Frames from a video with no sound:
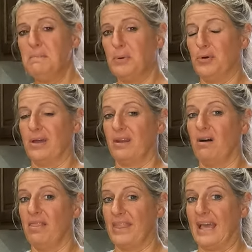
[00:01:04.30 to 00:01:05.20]
input
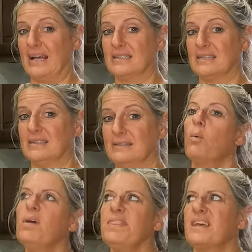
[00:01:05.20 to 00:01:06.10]
on that.
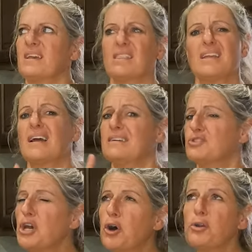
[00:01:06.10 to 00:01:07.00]
One thing that I
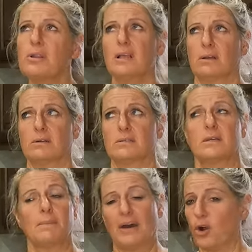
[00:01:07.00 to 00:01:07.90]
have totally
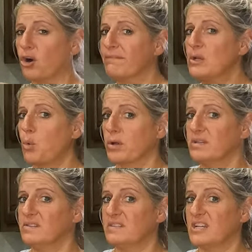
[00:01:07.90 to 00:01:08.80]
learned about RV
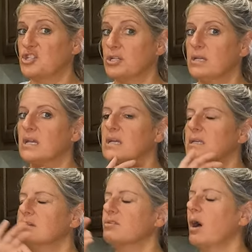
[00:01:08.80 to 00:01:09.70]
organization,
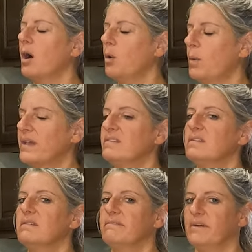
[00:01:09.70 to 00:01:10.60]
it is
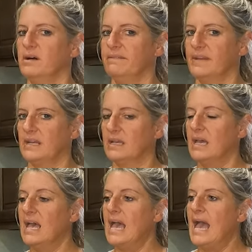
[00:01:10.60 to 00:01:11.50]
always evolving.
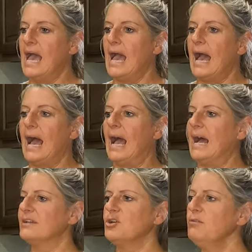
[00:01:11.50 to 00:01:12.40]

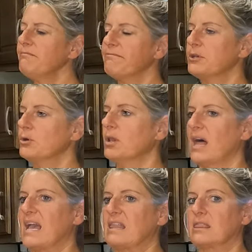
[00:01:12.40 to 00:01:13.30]
I don't feel
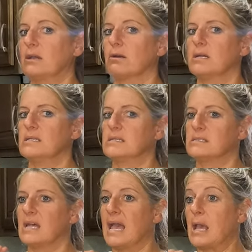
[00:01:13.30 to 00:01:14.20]
like there
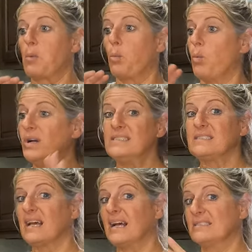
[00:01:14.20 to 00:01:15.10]
is a one
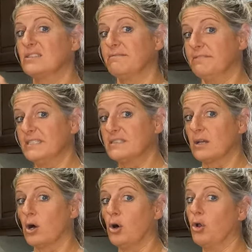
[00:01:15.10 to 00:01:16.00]
size
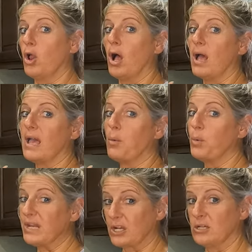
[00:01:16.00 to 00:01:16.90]
fits all
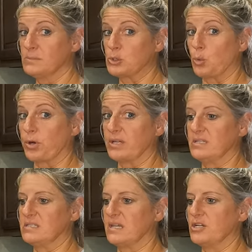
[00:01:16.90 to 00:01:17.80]
when it comes to
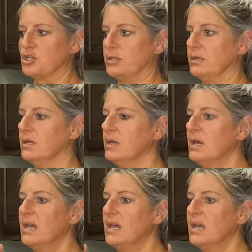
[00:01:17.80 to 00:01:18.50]
organization,